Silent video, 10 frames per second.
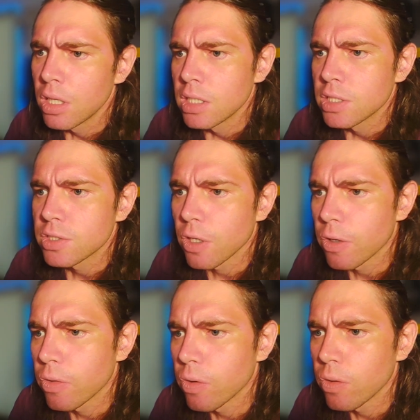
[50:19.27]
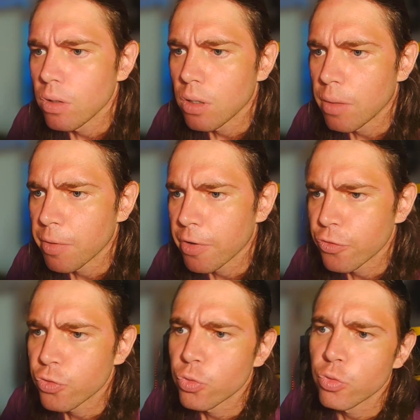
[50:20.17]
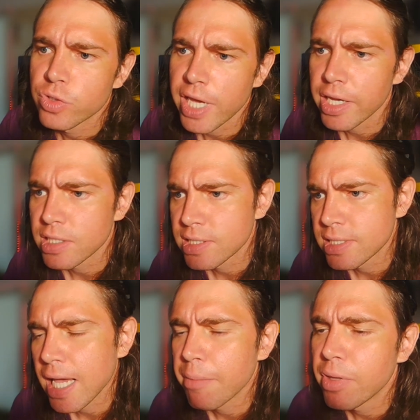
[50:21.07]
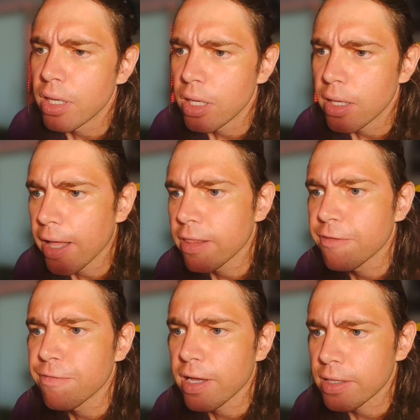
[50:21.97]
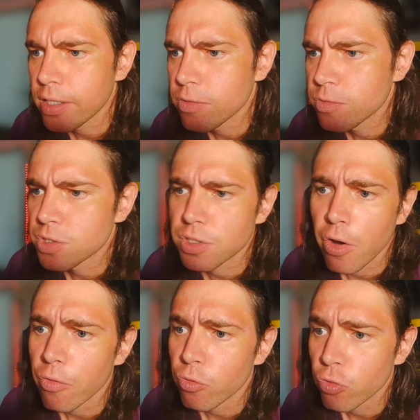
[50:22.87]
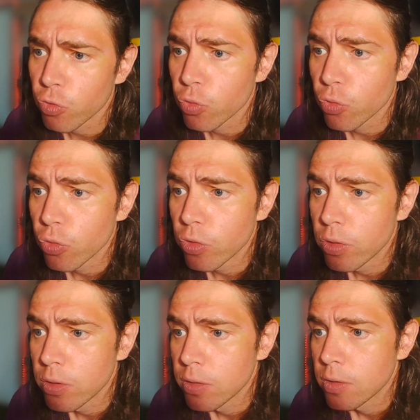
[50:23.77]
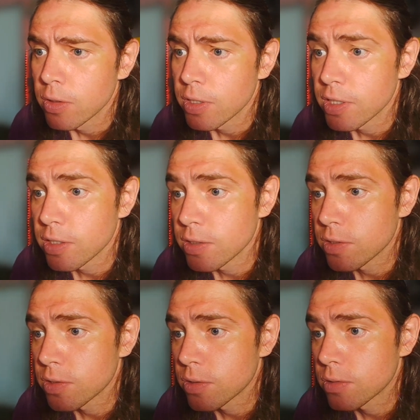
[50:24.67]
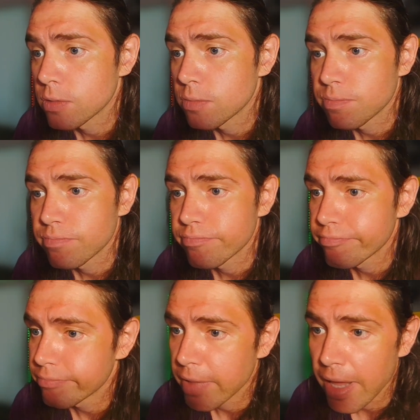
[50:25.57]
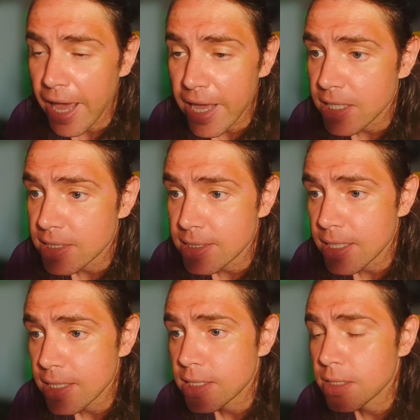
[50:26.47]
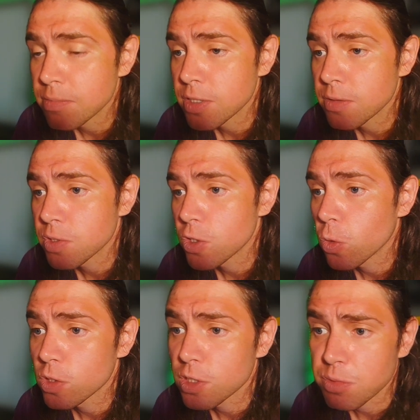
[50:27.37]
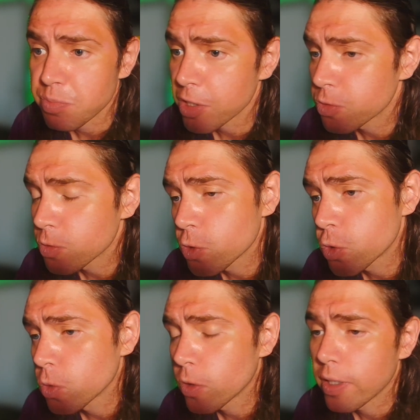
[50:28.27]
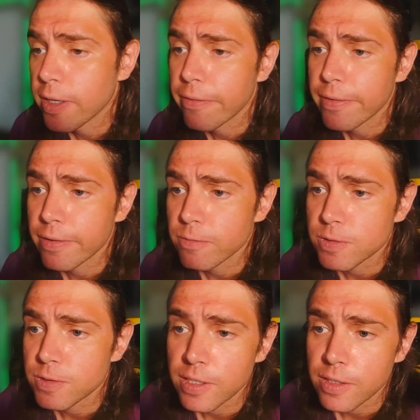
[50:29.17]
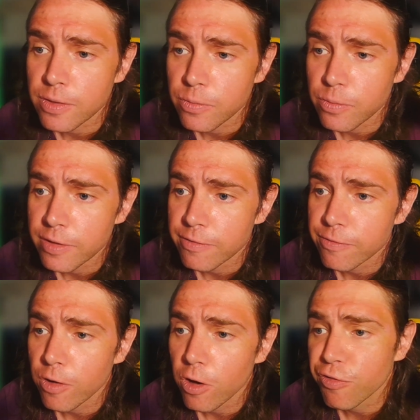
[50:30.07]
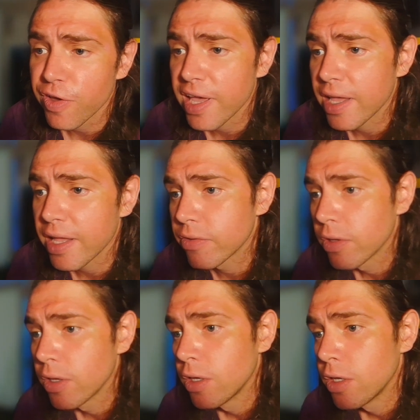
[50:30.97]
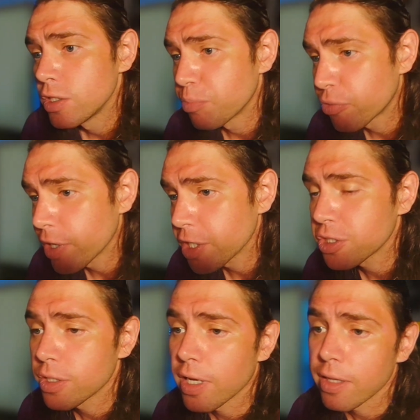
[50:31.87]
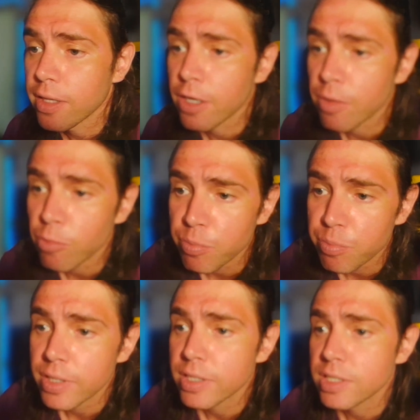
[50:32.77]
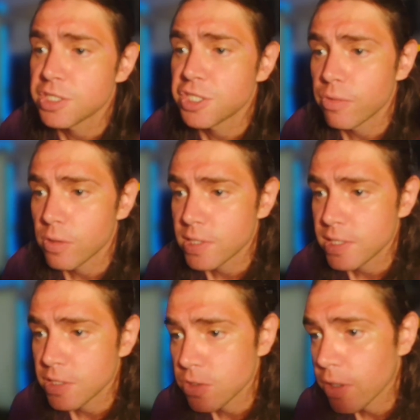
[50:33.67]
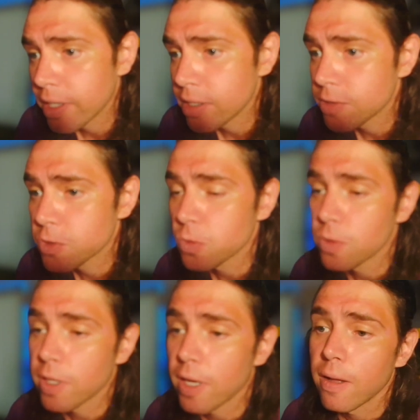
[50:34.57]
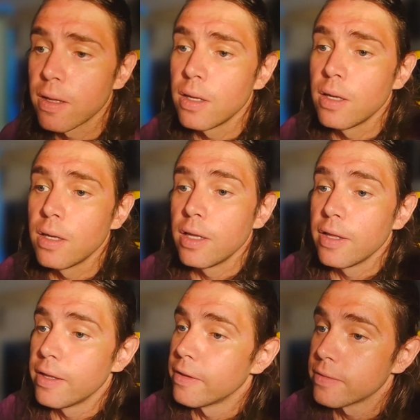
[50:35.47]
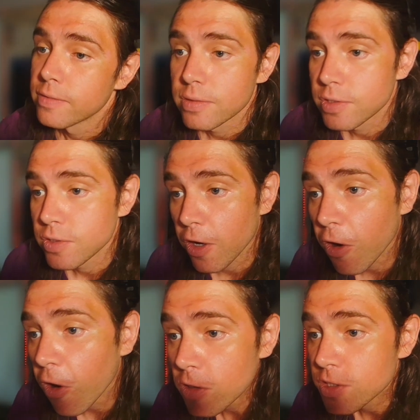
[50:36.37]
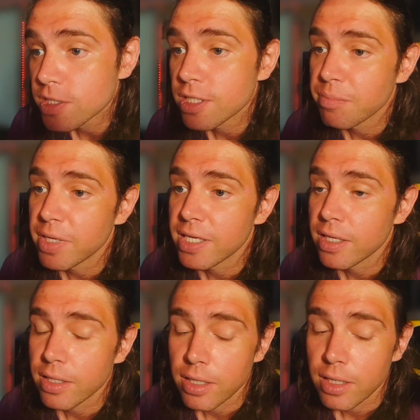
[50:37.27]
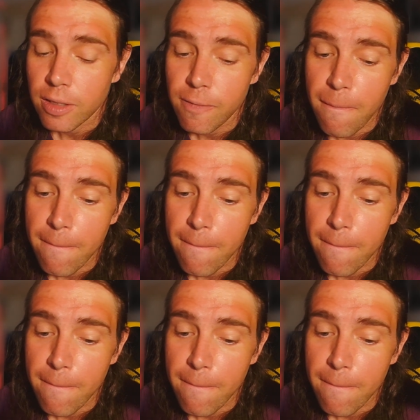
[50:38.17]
So I'm going to take a stab here at the fact that he was going through his ASD symptoms, the autism spectral disorder, and he was dealing with offhand depression, other comorbidities, generalized anxiety disorder, psychologist in me kicking in.